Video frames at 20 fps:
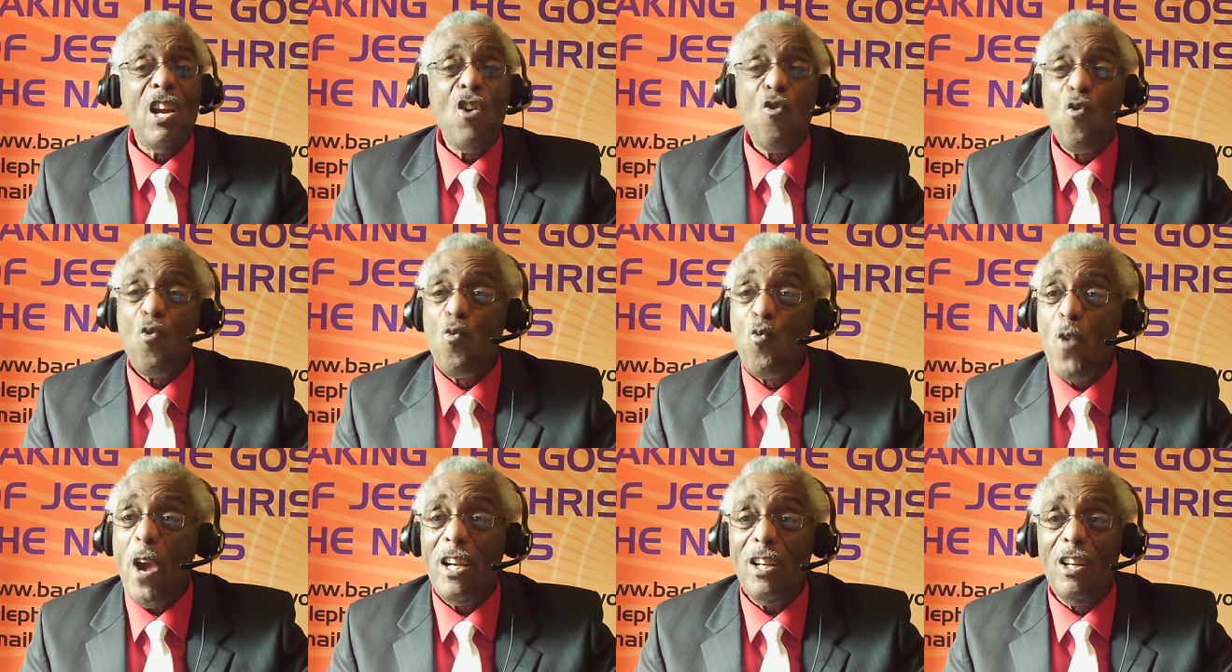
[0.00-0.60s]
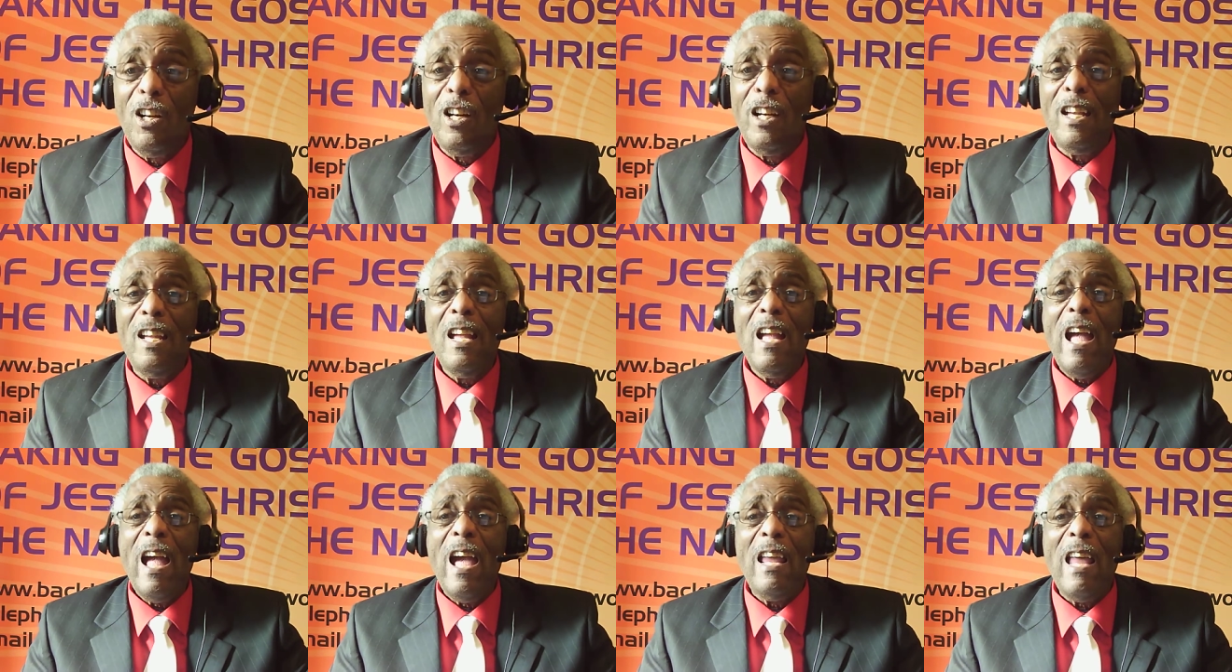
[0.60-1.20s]
The
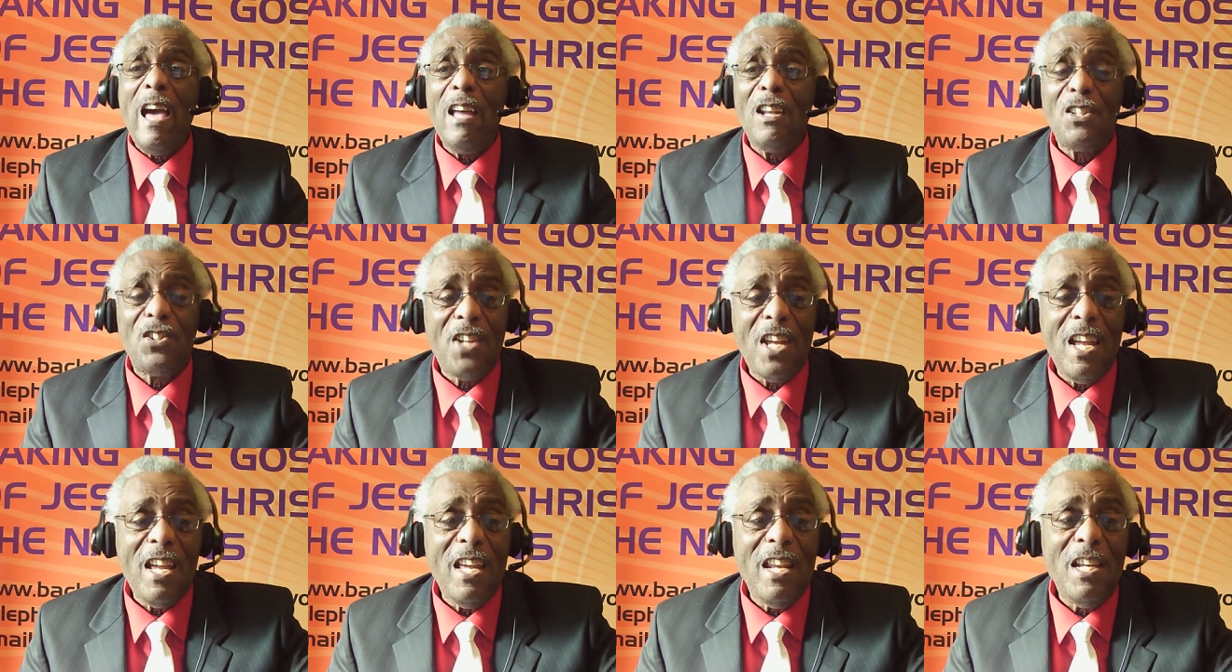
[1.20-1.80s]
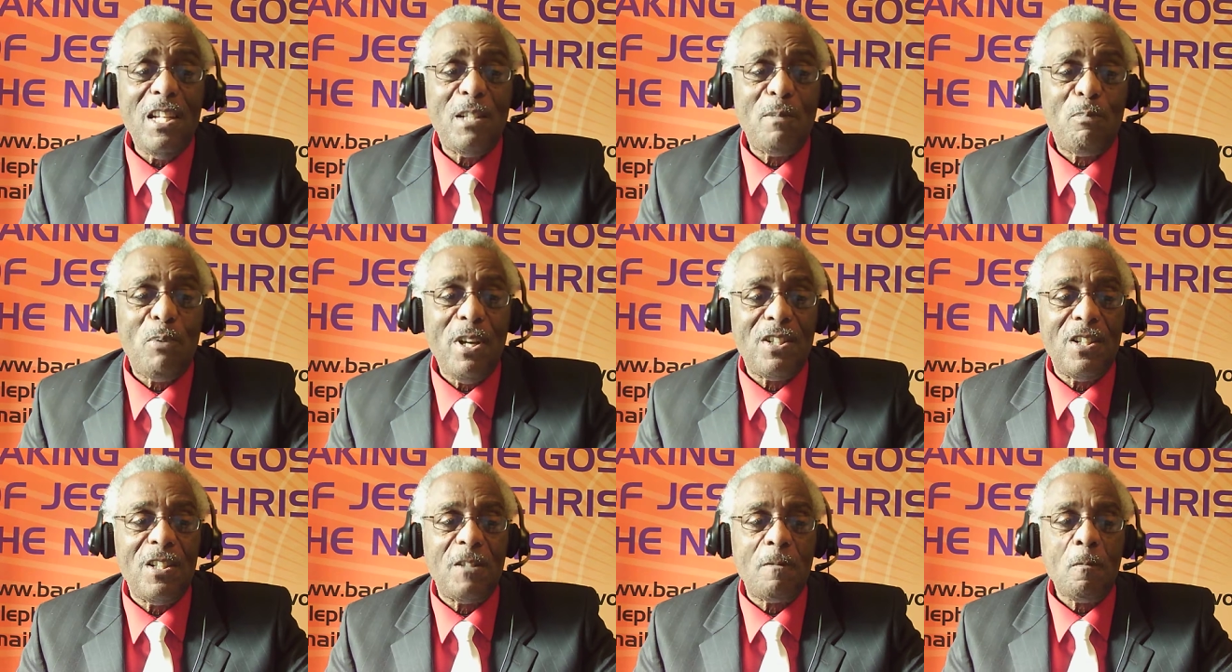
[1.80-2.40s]
testimonies of these
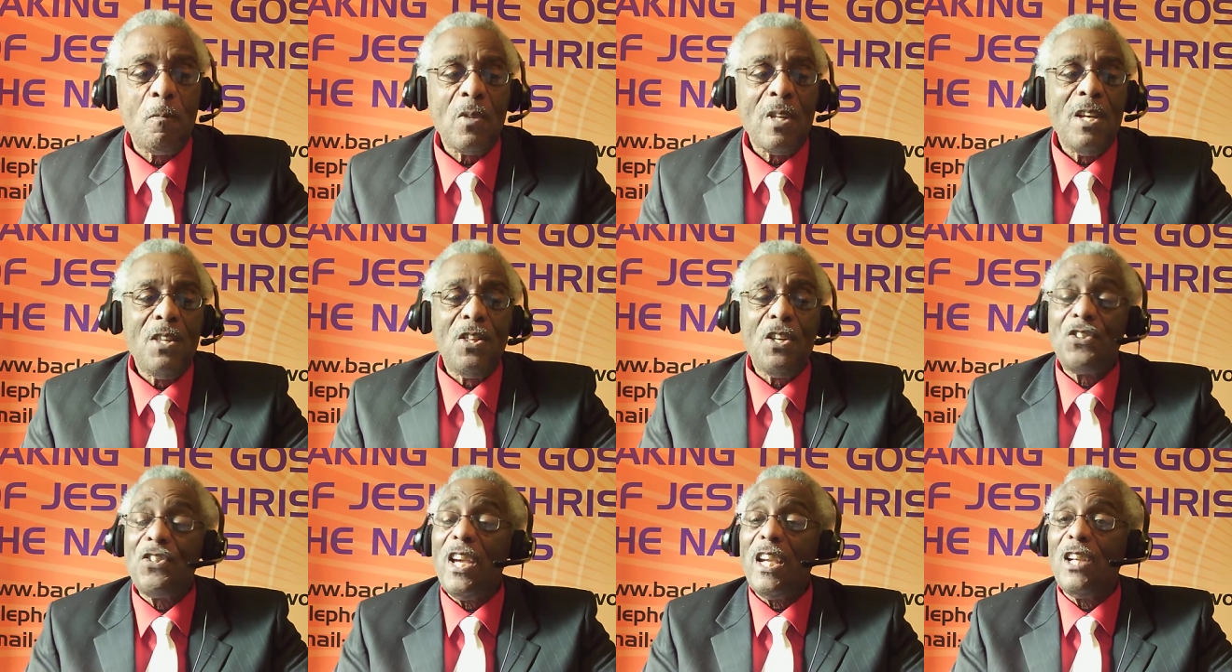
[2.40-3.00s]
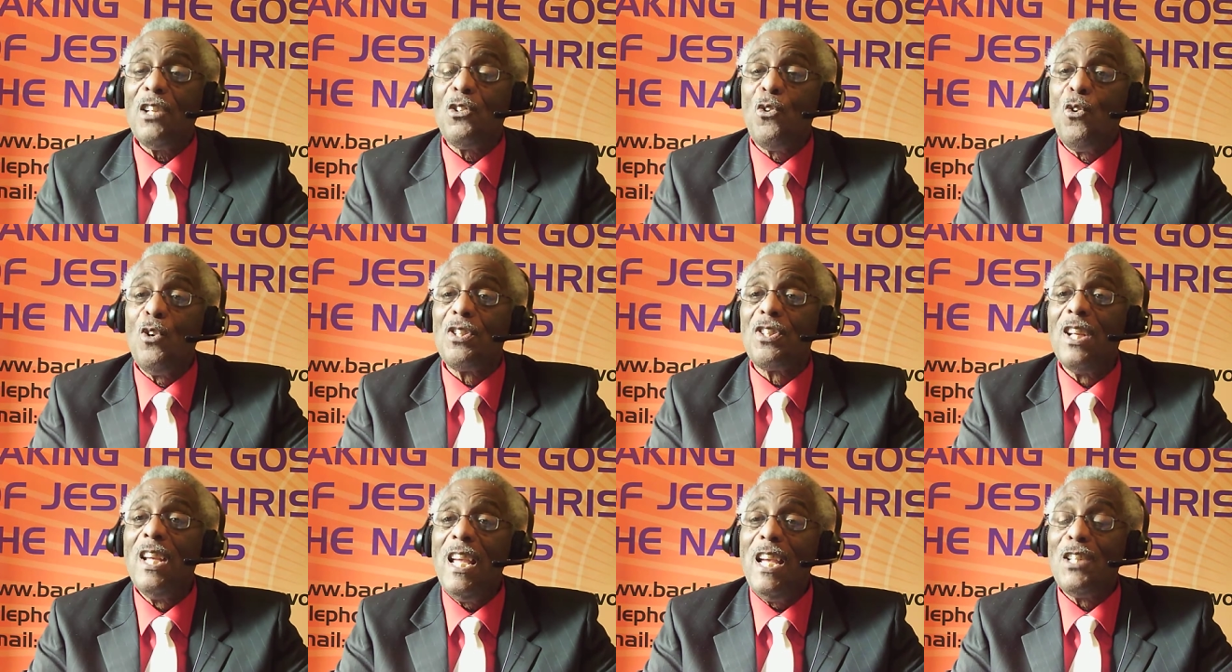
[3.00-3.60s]
students uh,
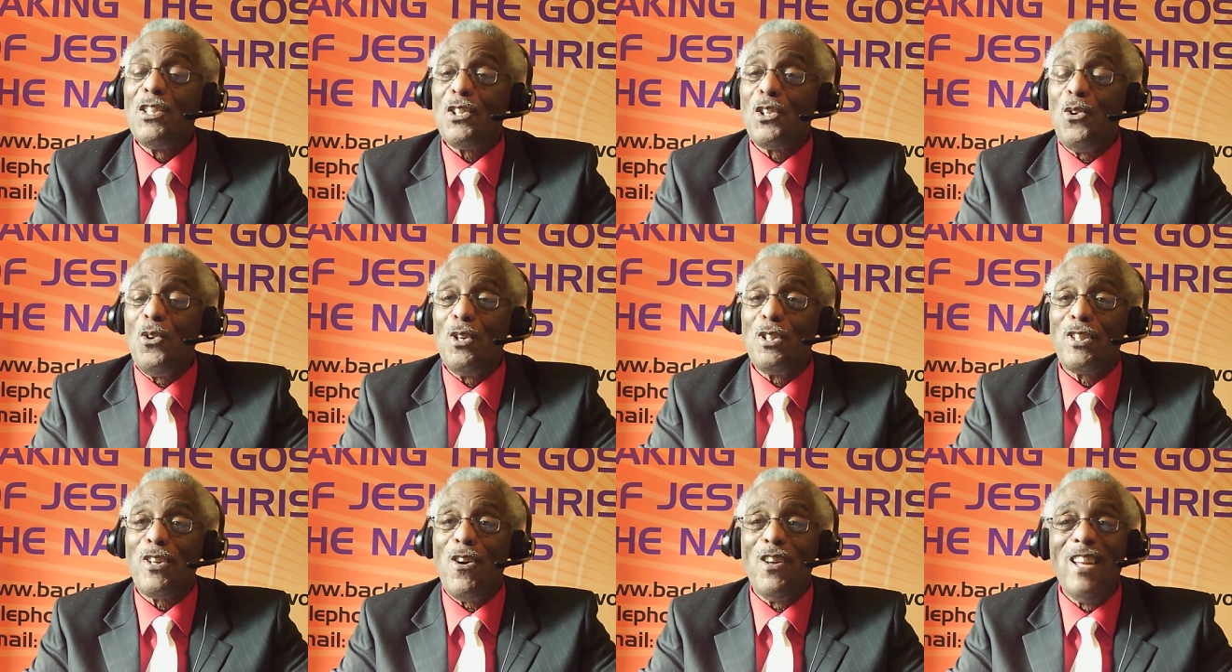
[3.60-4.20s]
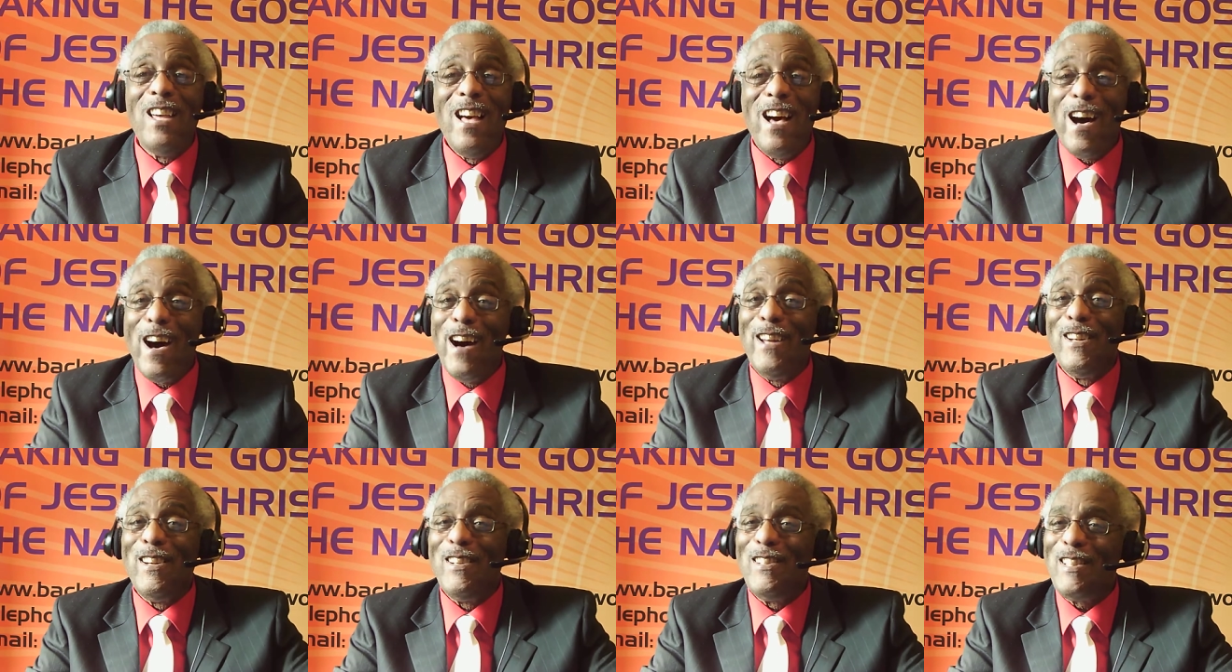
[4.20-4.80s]
are totally
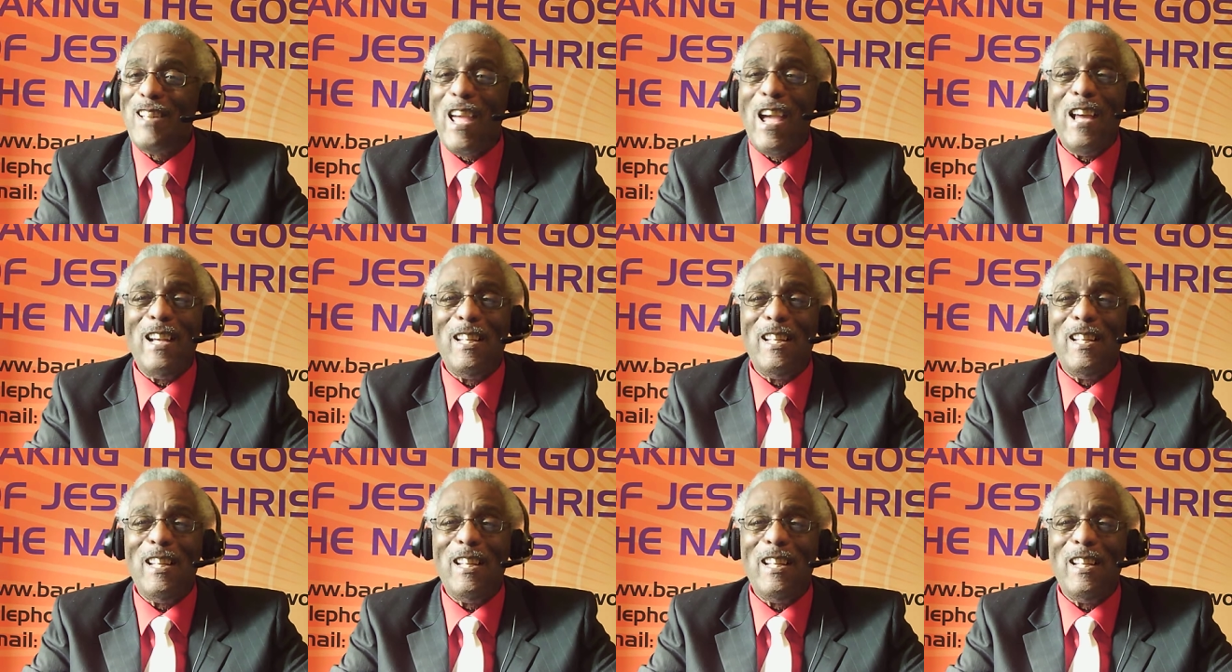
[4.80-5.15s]
awesome.